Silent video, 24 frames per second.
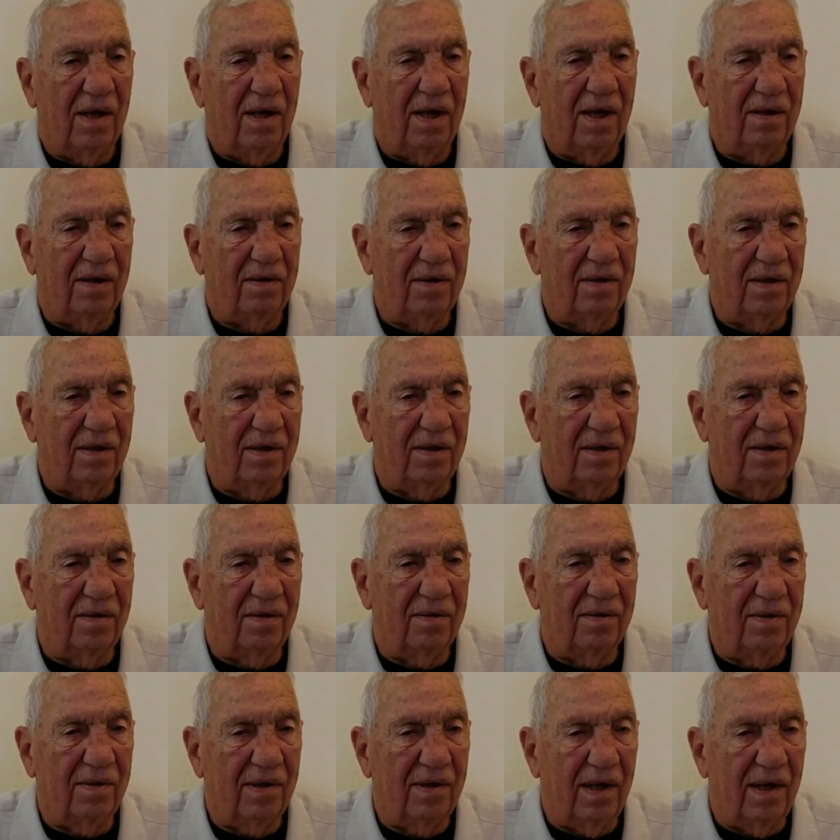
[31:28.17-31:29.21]
and
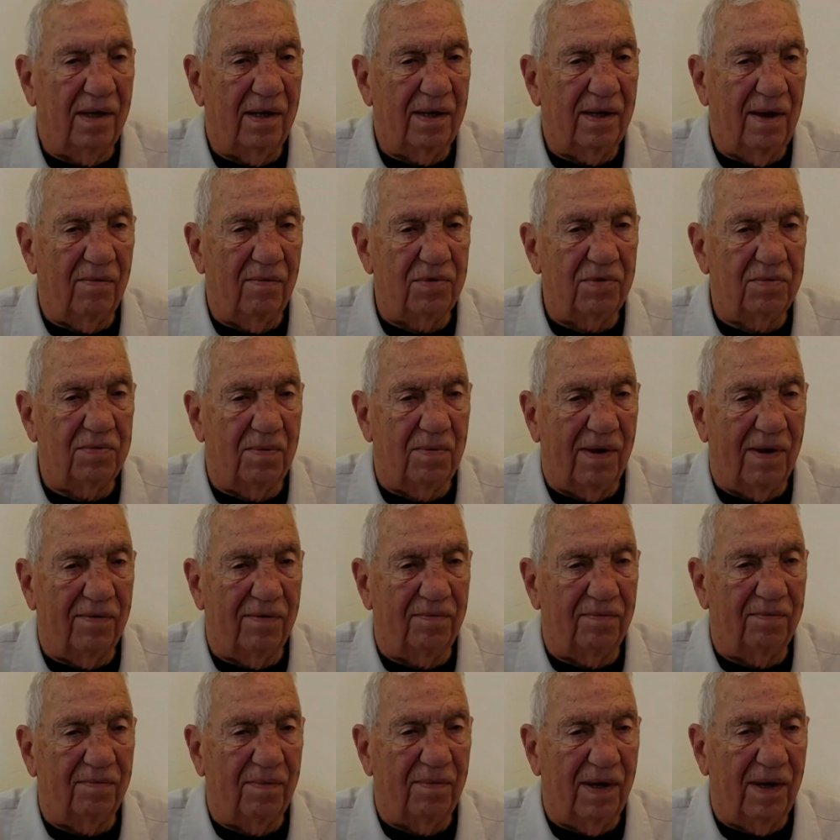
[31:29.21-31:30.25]
uh, and that was my
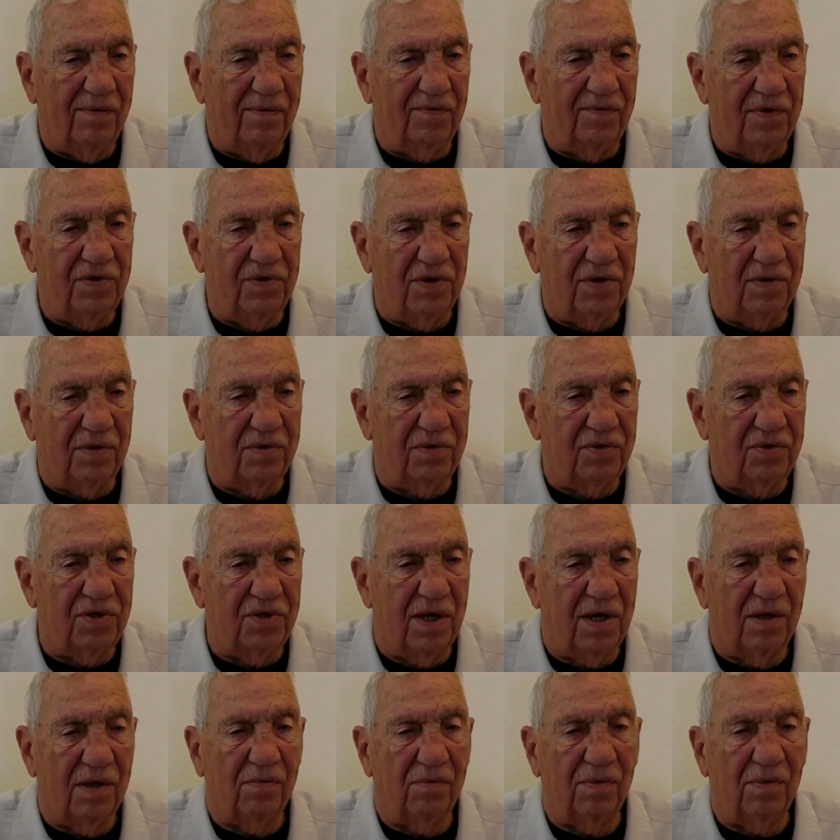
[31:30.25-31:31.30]
my visit in
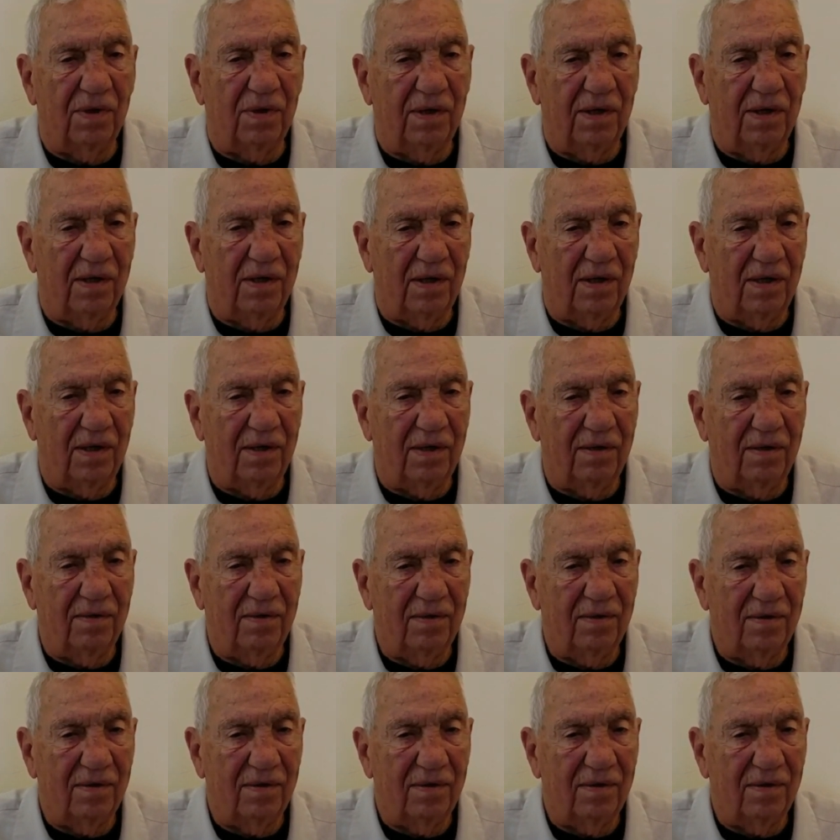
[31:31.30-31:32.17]
Genoa, Italy.